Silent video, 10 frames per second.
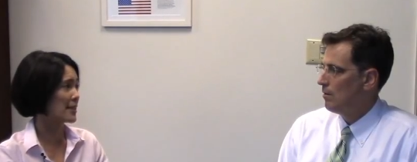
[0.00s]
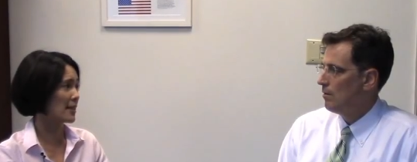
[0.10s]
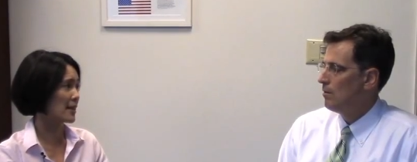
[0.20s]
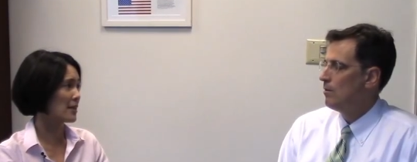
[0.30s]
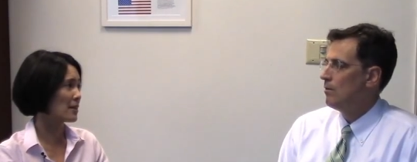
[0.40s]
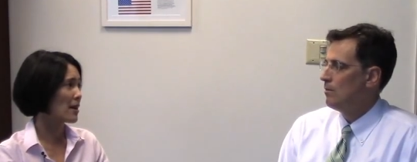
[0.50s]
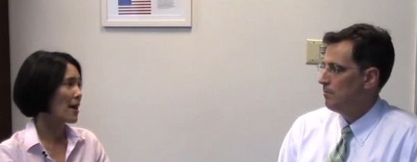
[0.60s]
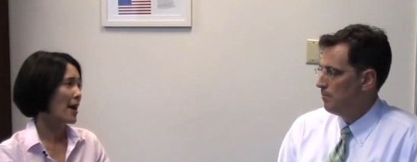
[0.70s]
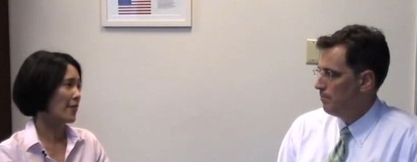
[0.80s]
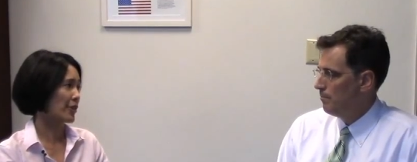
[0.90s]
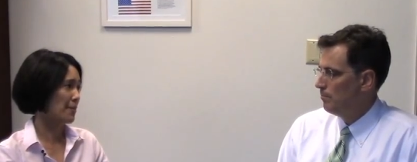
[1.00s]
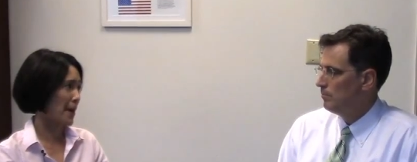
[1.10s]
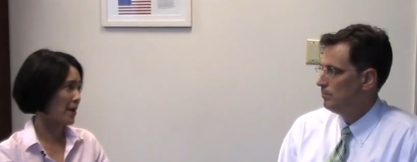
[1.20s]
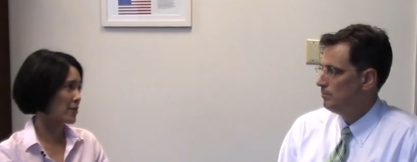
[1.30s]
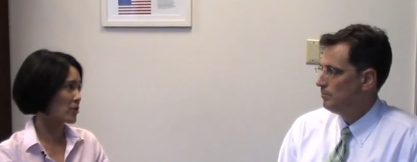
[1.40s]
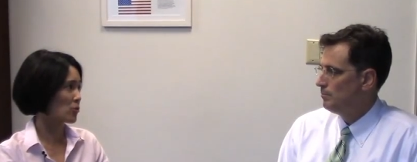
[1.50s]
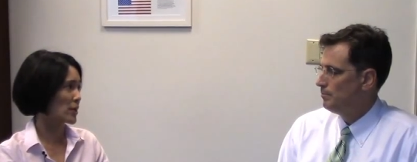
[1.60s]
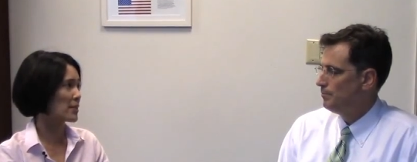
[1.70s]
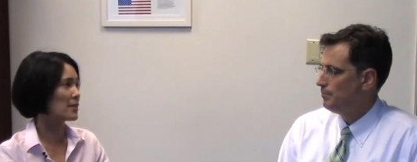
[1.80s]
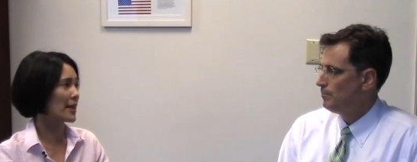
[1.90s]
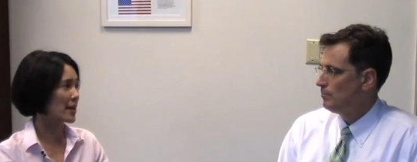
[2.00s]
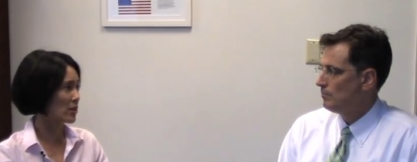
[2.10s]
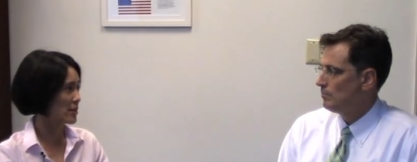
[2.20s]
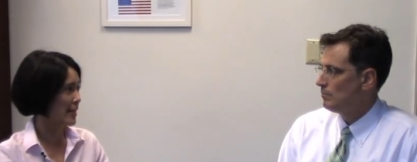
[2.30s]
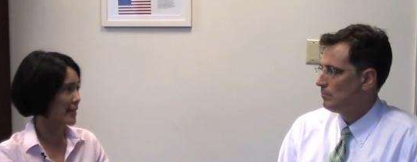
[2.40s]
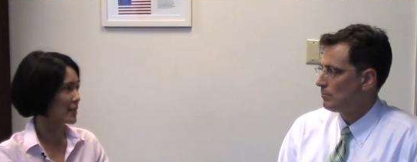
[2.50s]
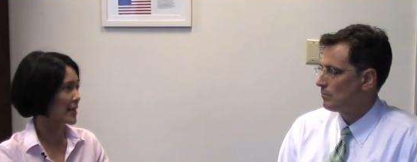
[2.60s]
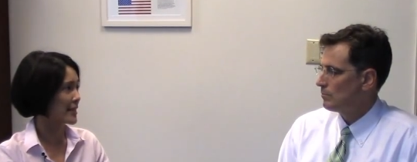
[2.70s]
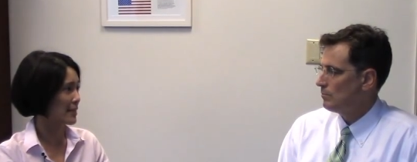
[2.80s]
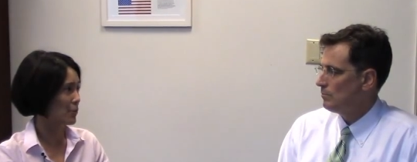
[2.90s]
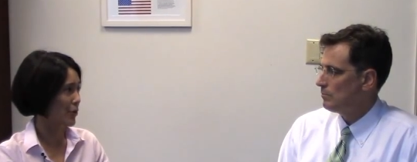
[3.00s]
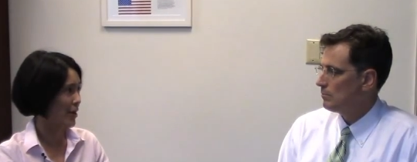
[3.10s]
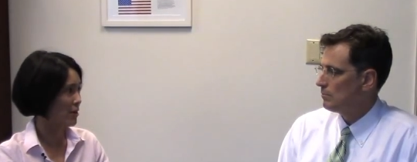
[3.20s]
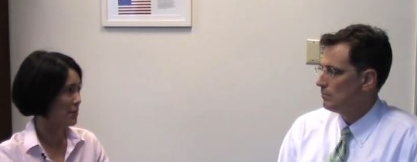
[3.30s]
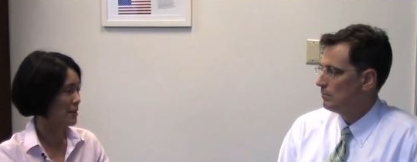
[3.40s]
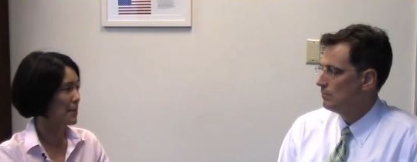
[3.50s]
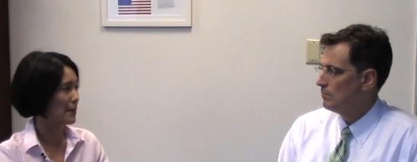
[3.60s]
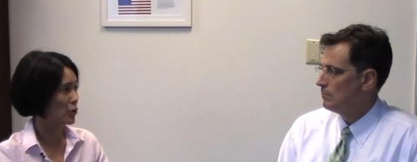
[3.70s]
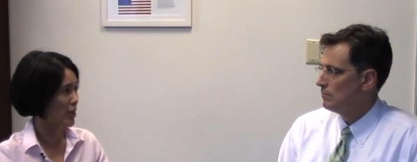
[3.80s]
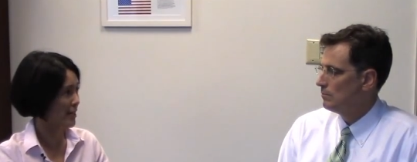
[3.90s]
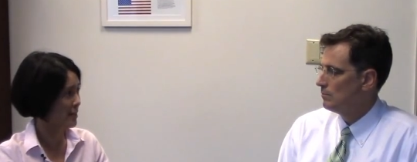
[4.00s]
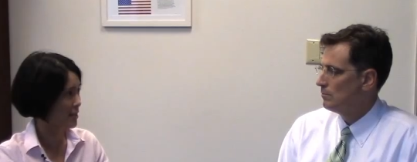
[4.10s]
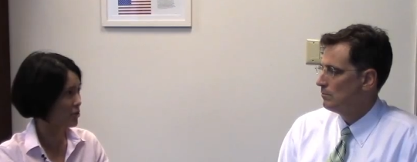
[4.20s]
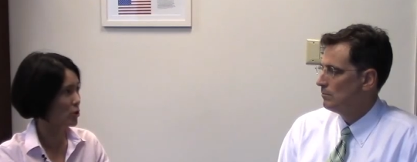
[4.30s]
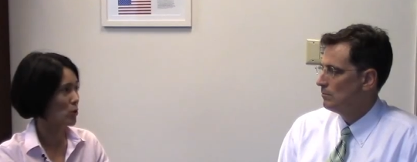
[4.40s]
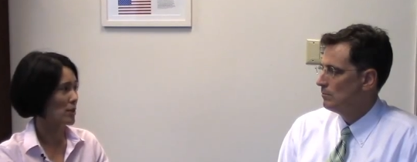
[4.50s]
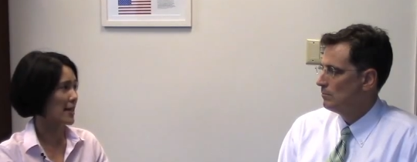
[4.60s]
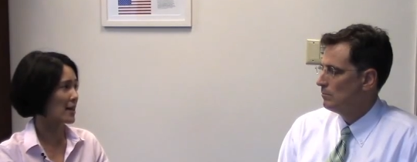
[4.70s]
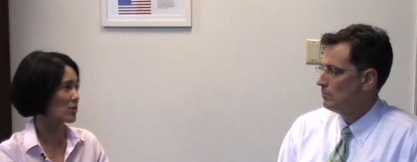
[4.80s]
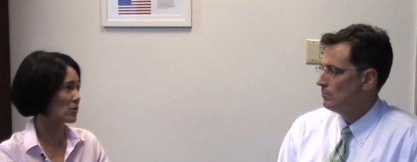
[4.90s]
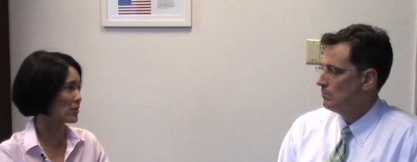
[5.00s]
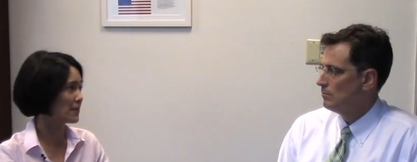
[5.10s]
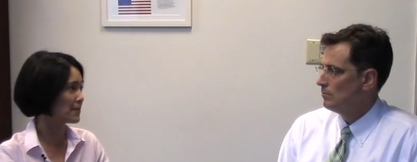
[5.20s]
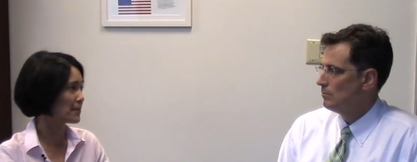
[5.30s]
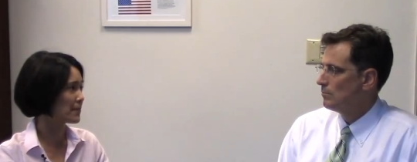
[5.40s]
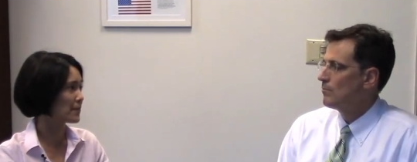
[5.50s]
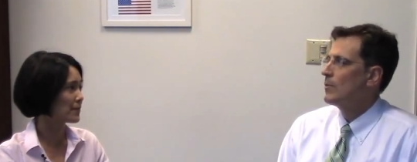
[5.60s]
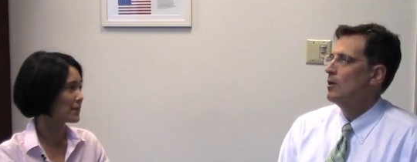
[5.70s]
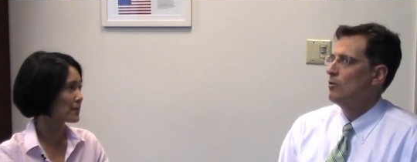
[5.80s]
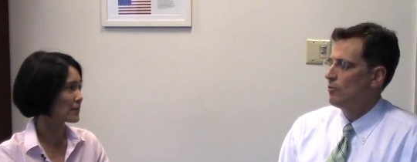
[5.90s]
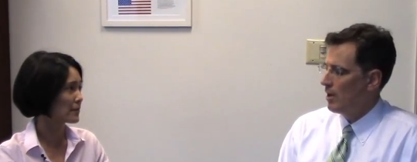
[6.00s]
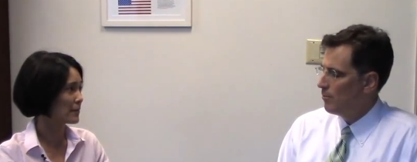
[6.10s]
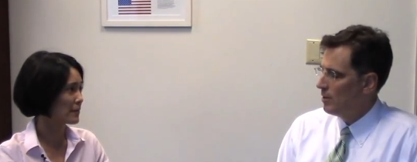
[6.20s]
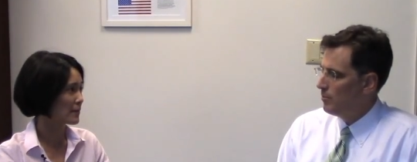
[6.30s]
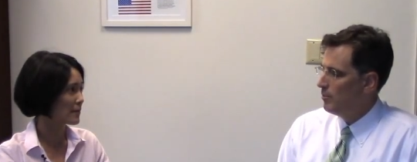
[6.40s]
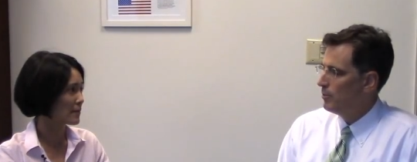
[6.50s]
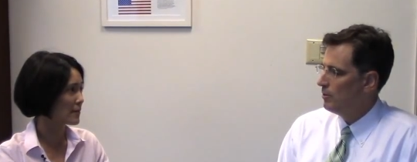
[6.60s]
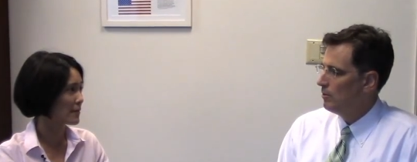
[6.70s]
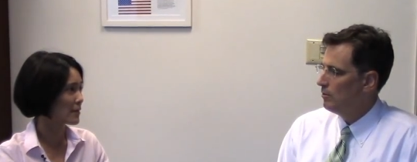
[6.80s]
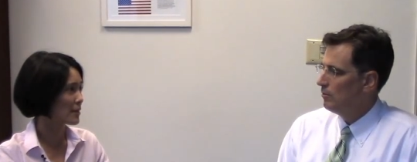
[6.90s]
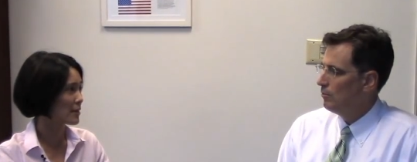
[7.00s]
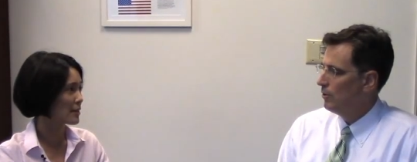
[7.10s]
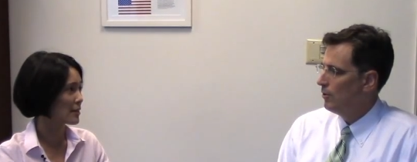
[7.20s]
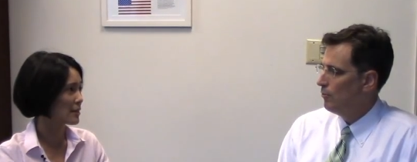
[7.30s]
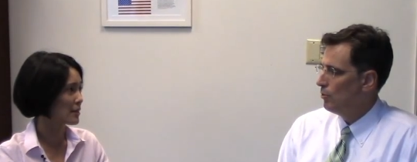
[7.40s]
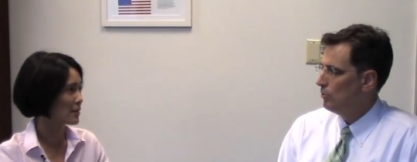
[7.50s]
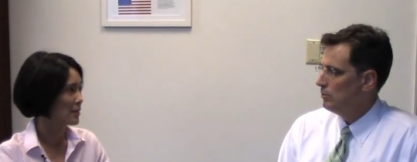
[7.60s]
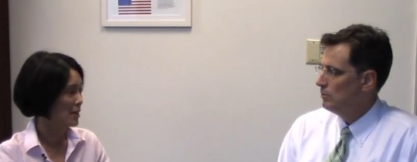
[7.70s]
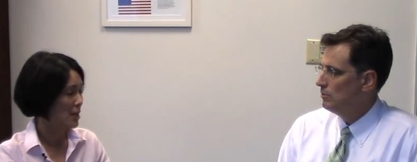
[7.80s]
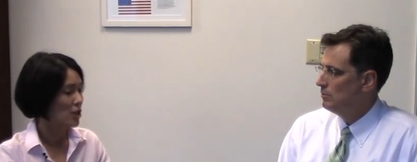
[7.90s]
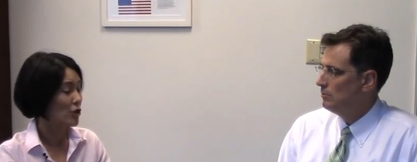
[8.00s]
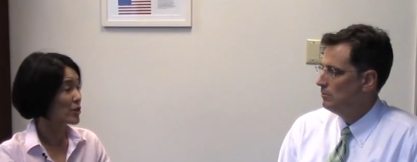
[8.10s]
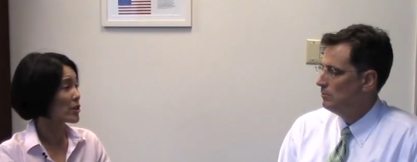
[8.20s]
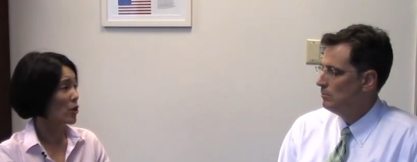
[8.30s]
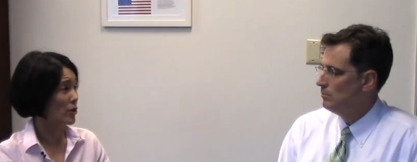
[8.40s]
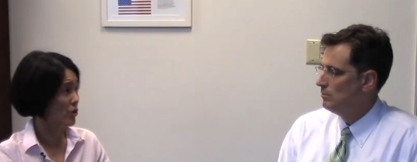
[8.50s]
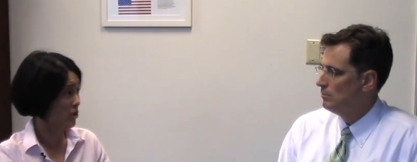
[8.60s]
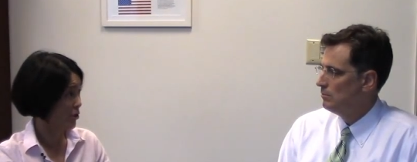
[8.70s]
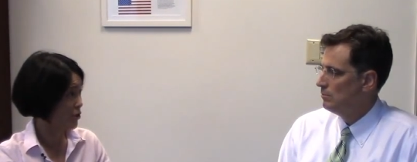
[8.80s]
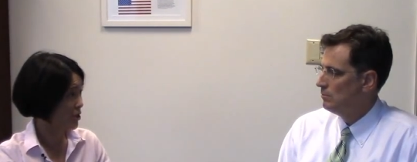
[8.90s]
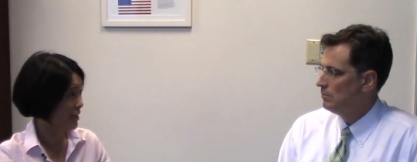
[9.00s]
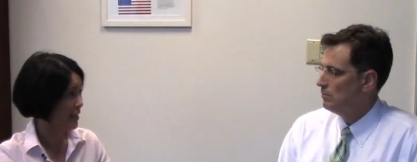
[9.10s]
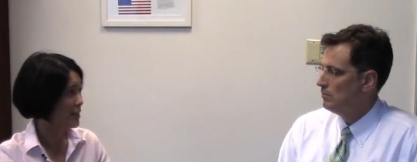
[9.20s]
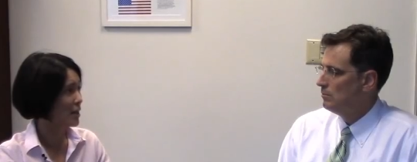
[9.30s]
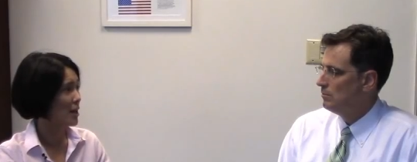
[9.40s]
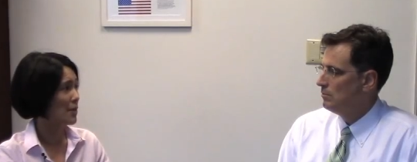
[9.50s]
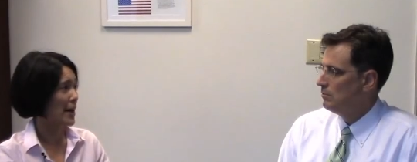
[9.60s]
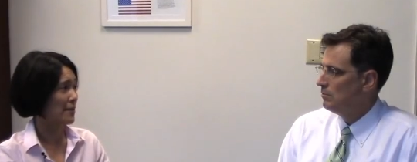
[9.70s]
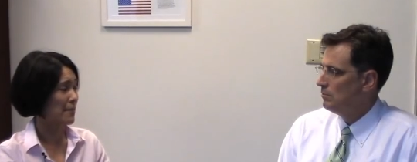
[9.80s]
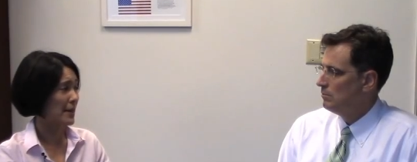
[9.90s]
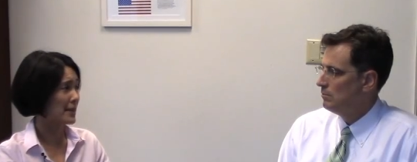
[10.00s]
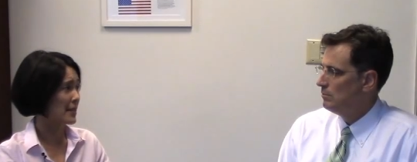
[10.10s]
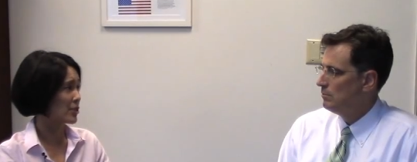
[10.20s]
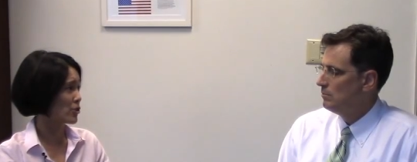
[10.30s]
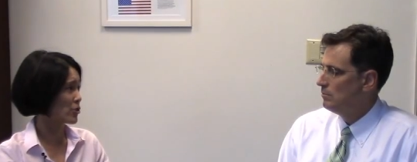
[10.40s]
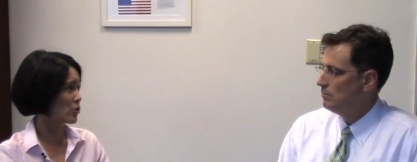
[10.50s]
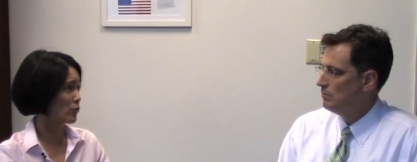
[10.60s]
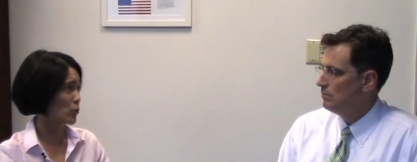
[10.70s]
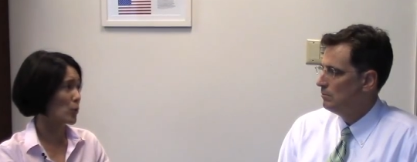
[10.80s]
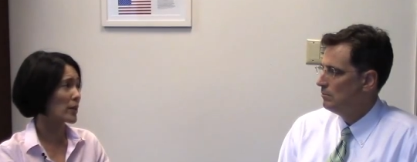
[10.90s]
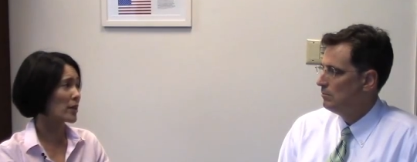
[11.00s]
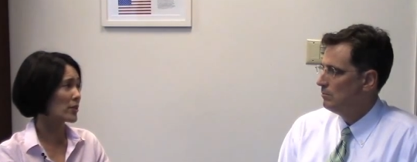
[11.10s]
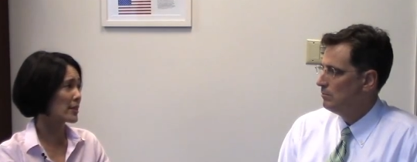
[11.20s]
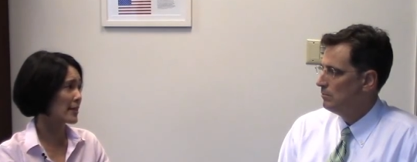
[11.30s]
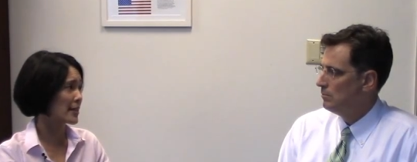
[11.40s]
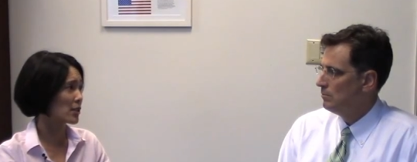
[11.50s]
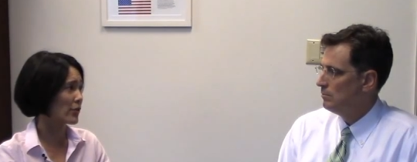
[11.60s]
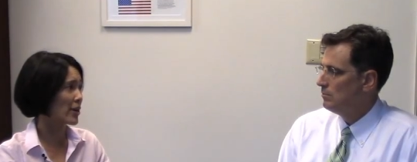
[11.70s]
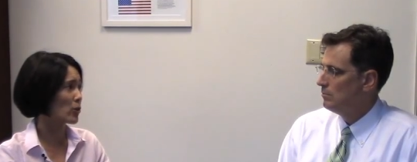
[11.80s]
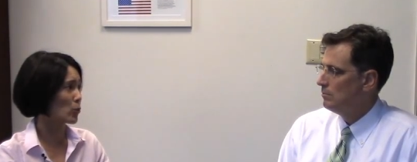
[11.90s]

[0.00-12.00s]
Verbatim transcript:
Speaker 1: study, and the comparator was standard second-line chemotherapy, pemetrexed or docetaxel.
Speaker 2: So how many people were enrolled?
Speaker 1: So this is a large, large study um, at many centers, over 100 sites around